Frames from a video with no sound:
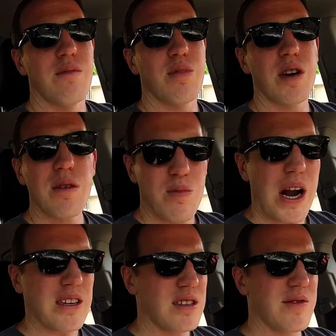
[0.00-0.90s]
Pretty
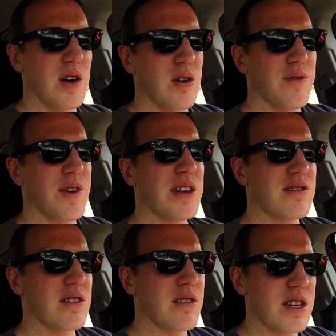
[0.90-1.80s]
impressive, though,
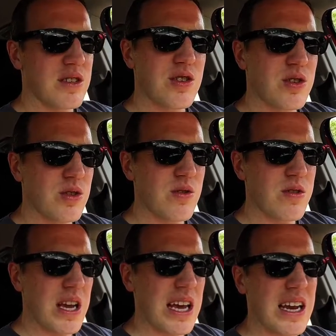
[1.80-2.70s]
considering a
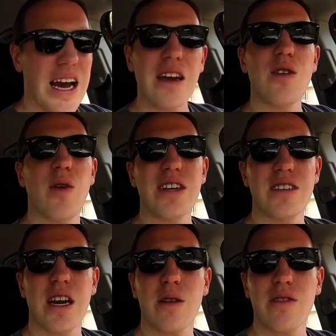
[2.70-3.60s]
tune, and I know I
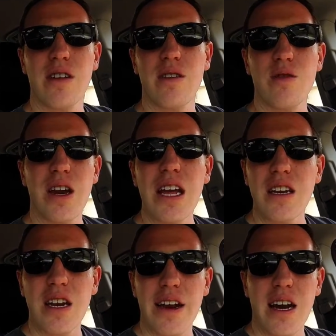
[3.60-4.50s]
said I was going to do an
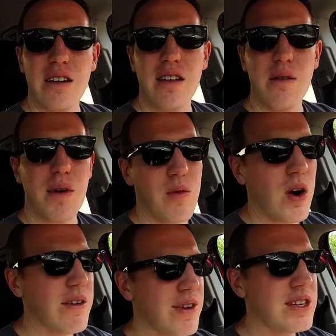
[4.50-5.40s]
89 octane. My
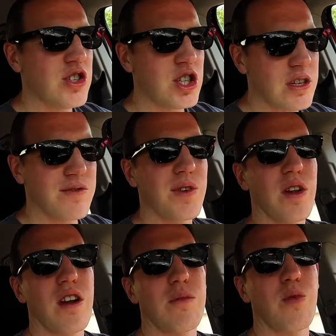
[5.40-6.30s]
wife had just
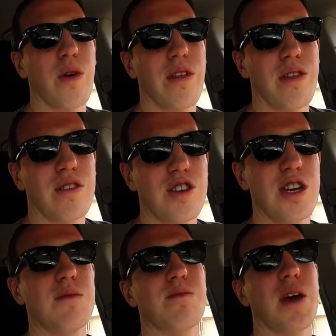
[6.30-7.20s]
filled it up with
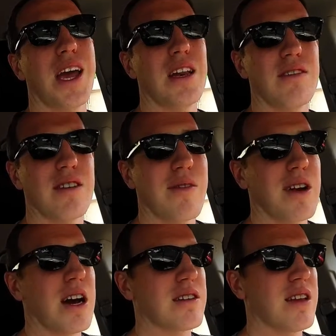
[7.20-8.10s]
cheap
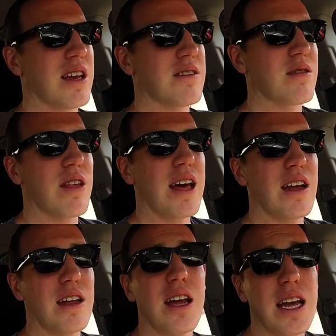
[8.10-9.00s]
87 octane. So that,
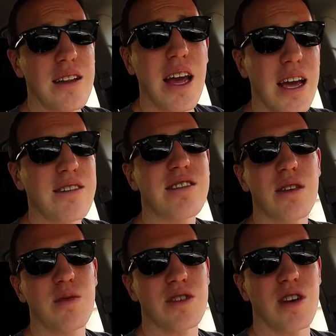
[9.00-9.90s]
and the
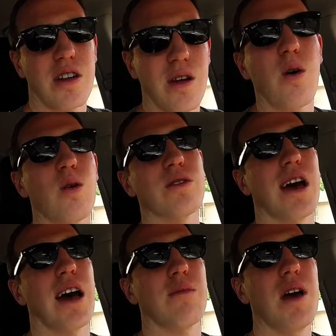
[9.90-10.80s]
AC was on the whole
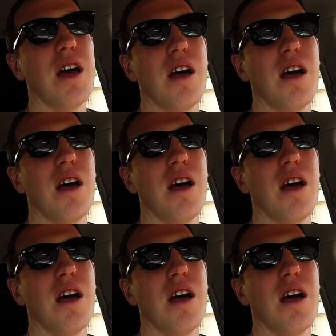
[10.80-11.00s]
time.